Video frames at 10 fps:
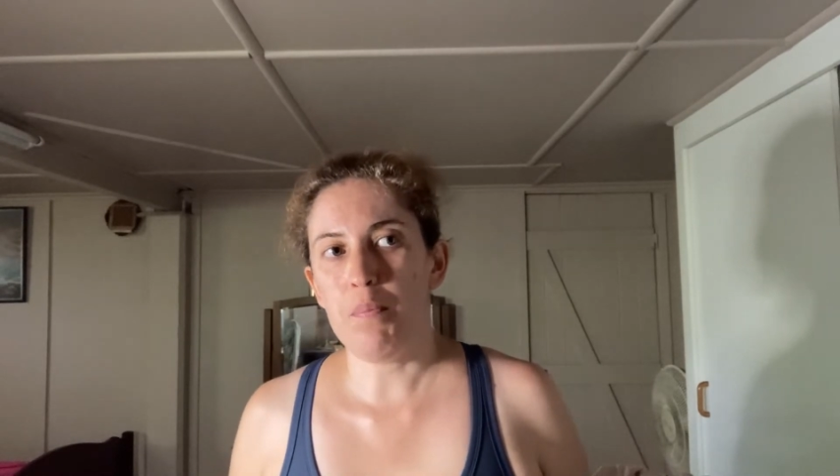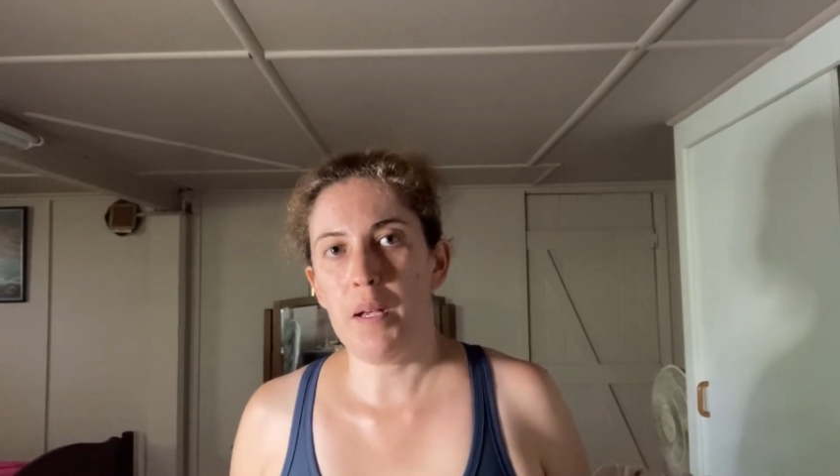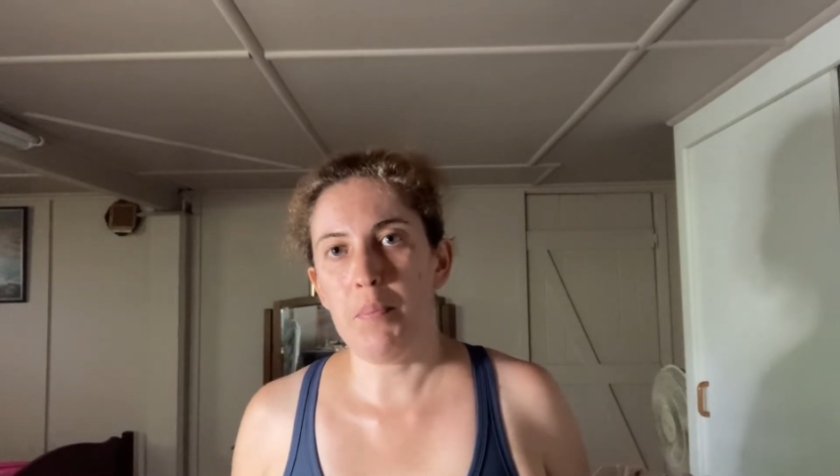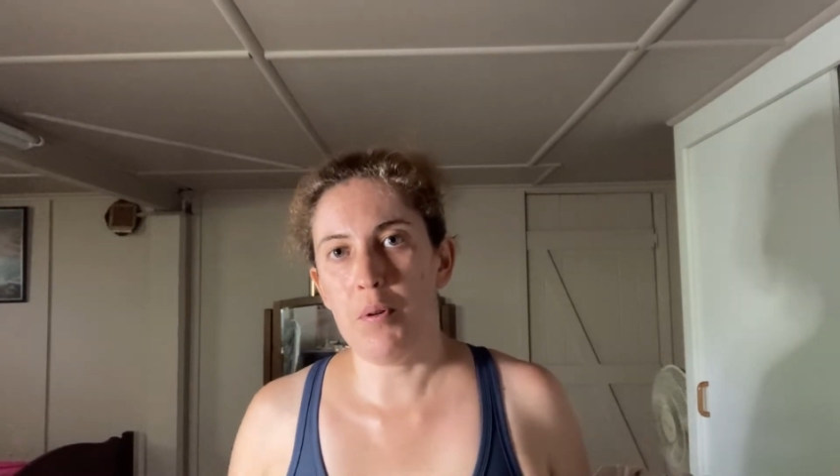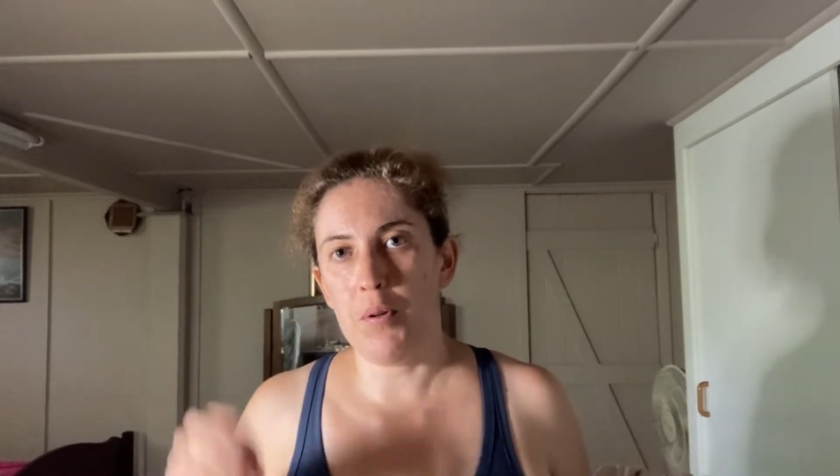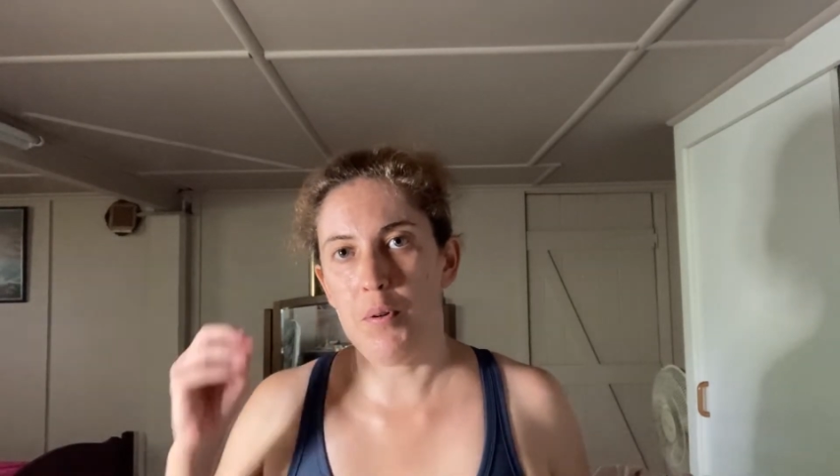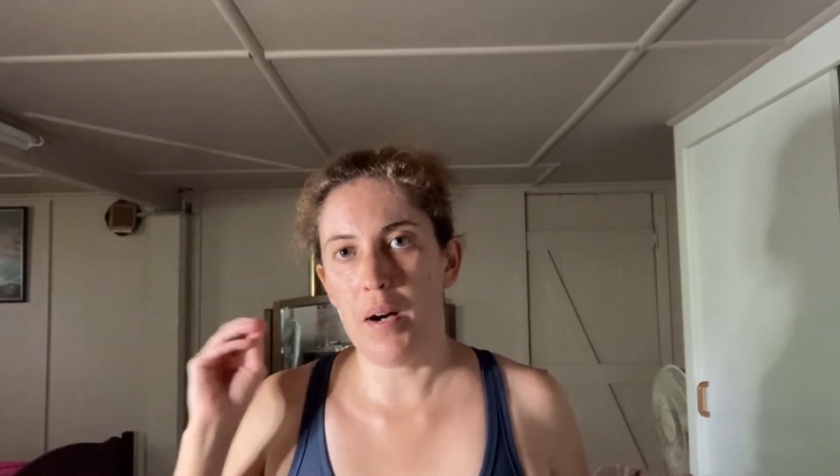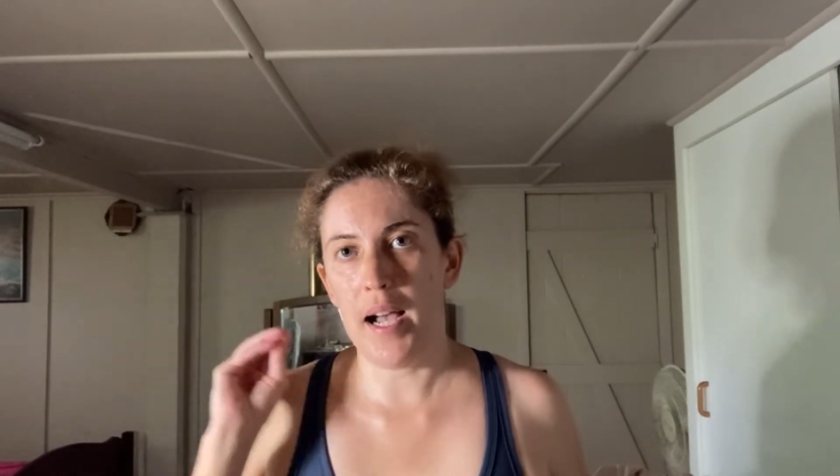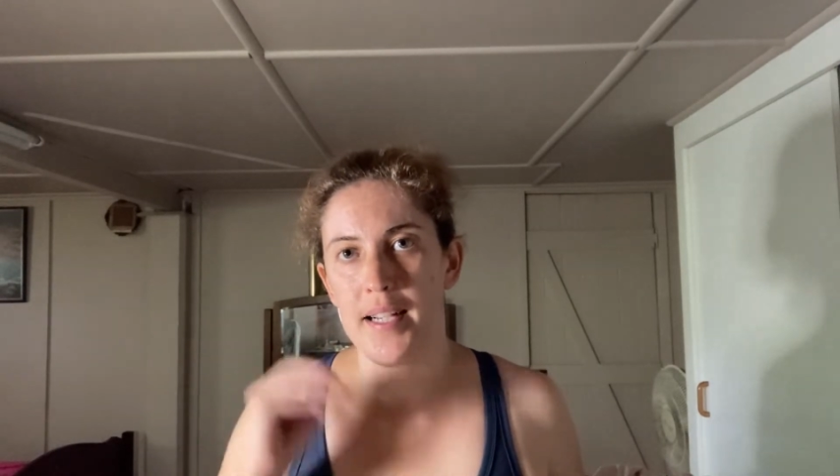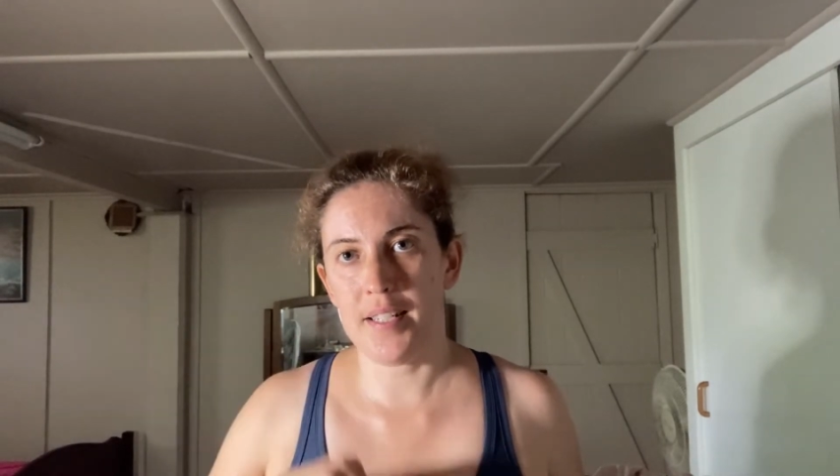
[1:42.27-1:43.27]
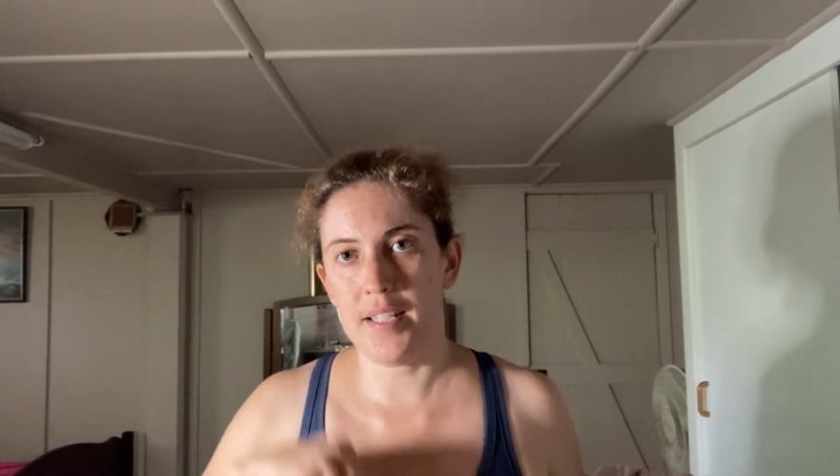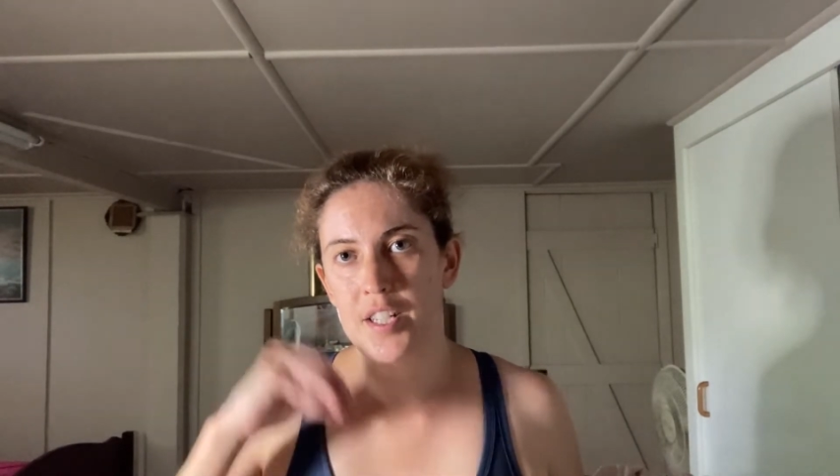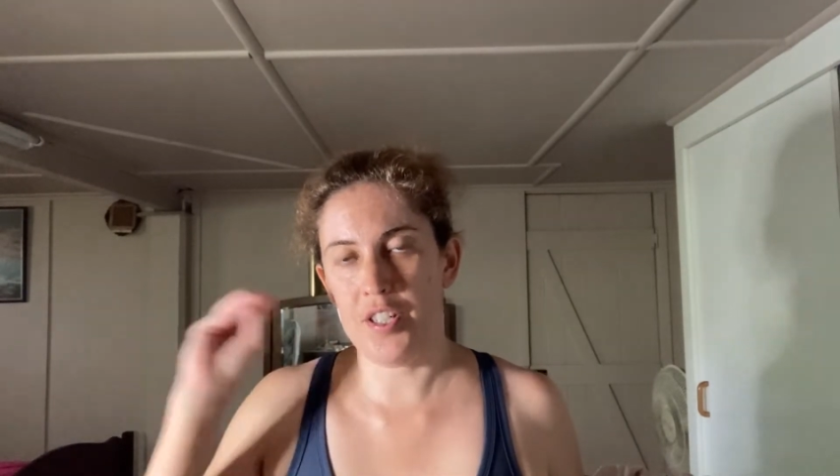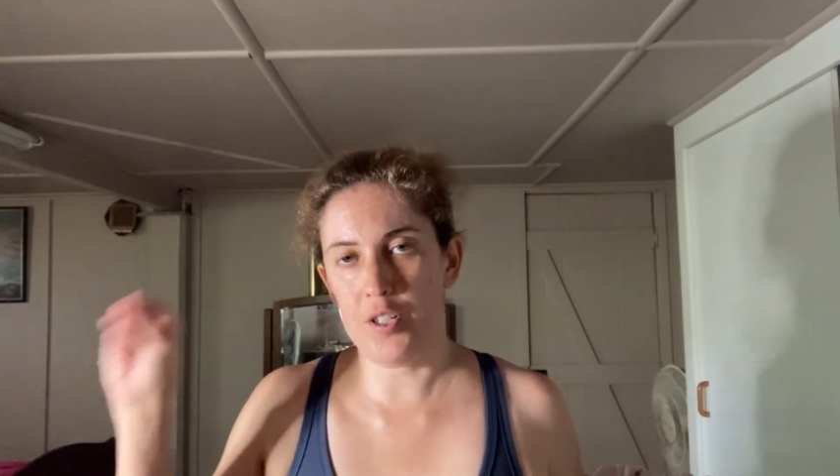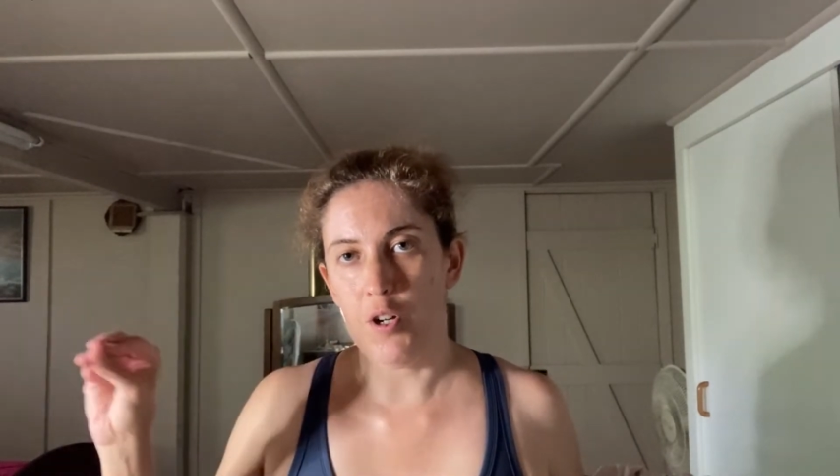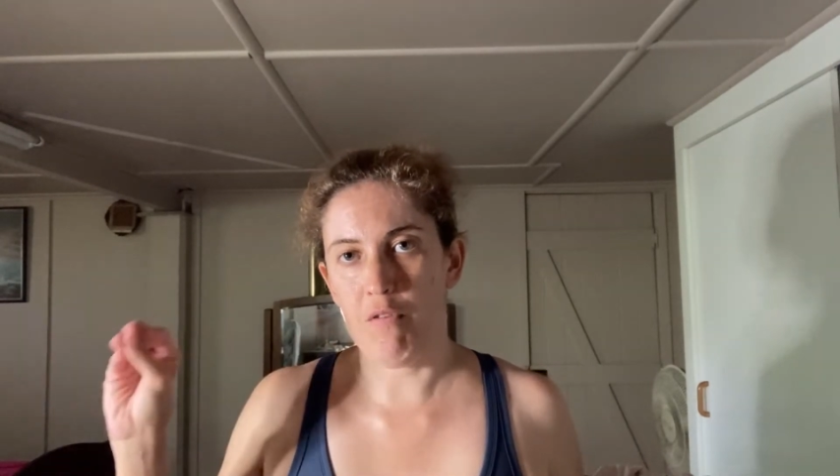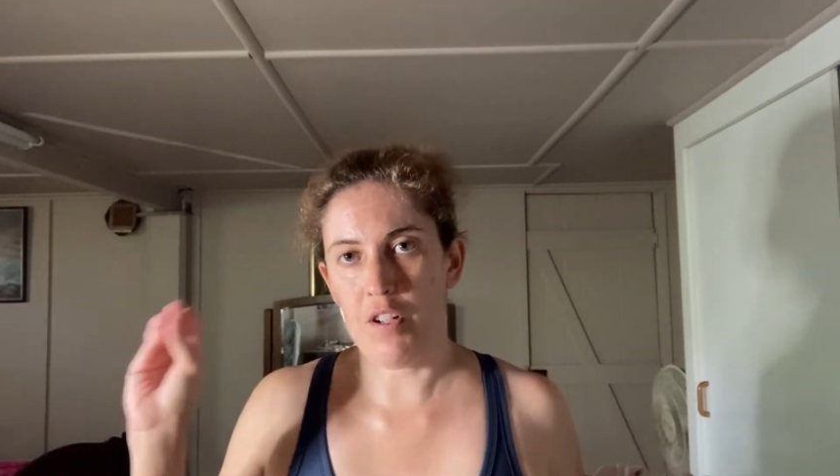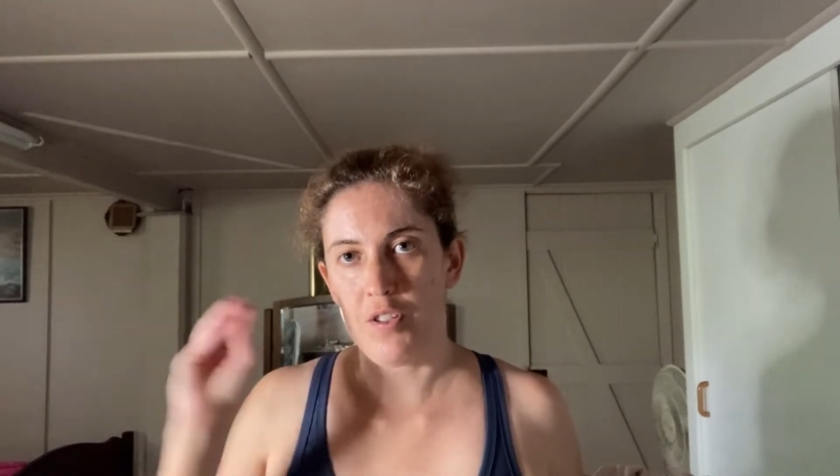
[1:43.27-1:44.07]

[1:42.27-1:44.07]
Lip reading: people 18 years and over,